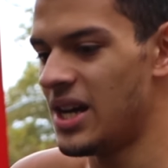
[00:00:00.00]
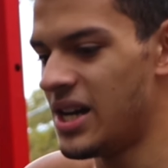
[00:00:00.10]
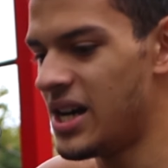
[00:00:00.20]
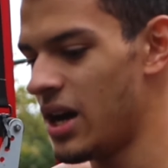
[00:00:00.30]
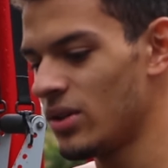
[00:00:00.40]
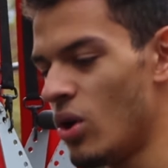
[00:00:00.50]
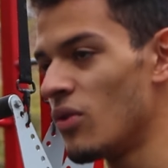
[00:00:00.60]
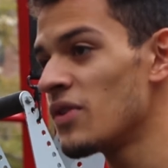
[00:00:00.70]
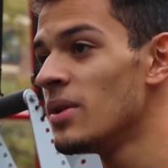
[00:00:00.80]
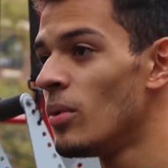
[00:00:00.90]
I'll go
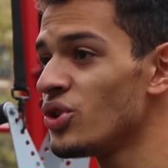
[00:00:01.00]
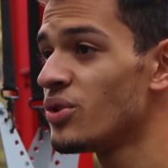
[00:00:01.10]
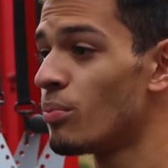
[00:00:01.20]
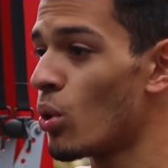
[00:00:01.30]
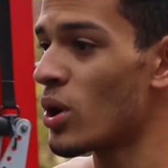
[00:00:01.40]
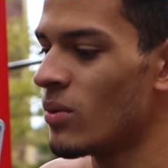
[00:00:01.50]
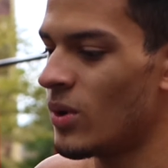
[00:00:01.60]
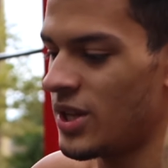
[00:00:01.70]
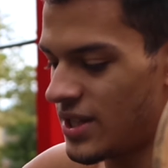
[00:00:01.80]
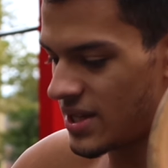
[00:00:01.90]
over the most important
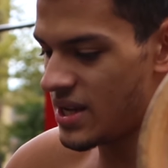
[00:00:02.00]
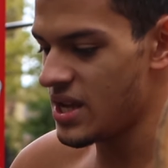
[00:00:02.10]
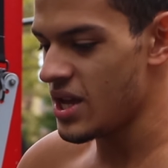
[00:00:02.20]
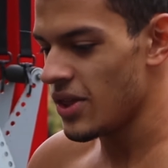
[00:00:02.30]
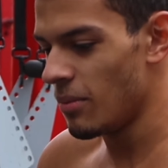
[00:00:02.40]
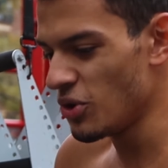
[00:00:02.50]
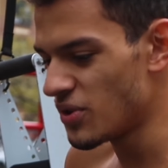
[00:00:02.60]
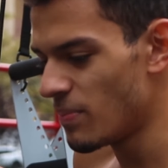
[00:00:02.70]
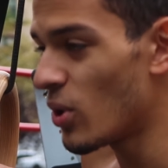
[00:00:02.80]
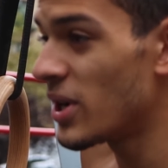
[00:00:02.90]
ones. The most
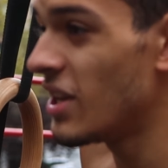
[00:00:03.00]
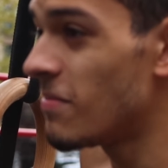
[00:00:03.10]
important dip,